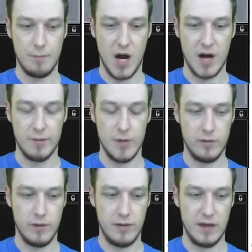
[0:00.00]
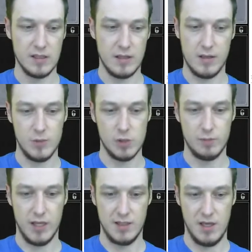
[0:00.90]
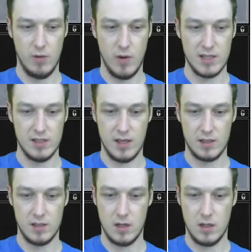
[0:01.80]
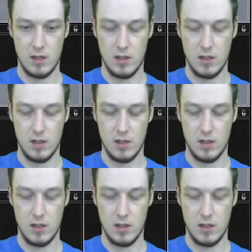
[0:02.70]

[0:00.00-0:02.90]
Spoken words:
bottom both of these and then just play T-West next turn.